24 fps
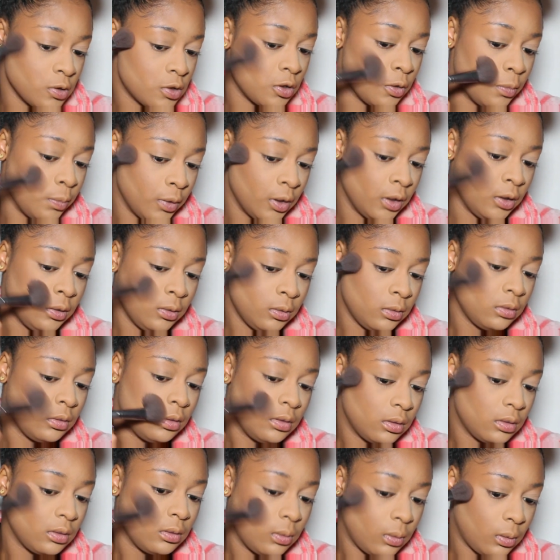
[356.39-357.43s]
New York,
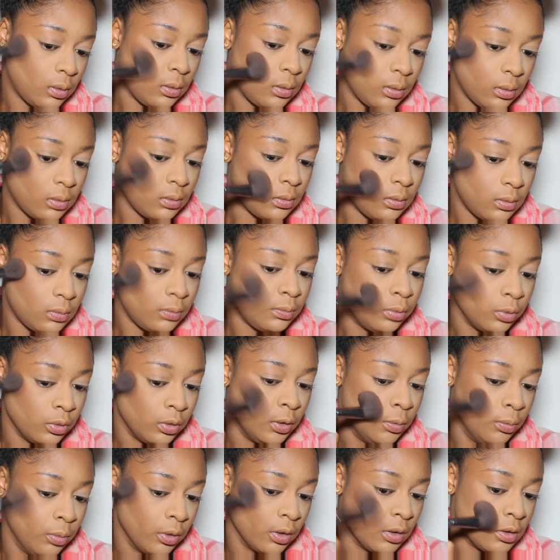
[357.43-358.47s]
and
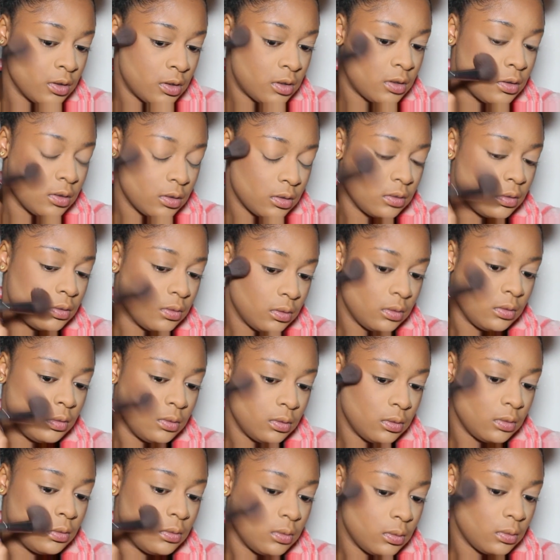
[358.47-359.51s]
it's their pressed
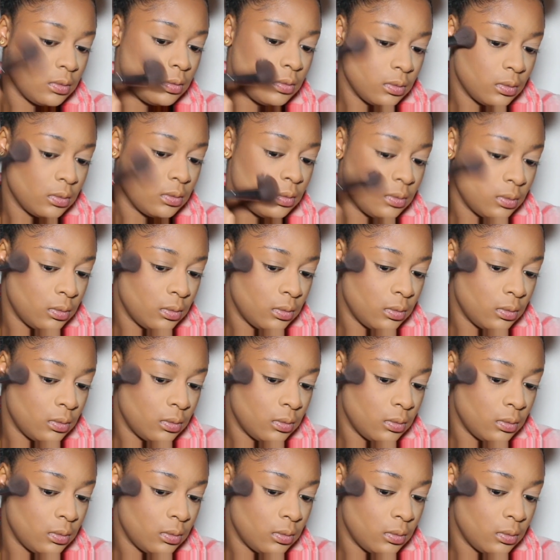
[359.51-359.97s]
powder in the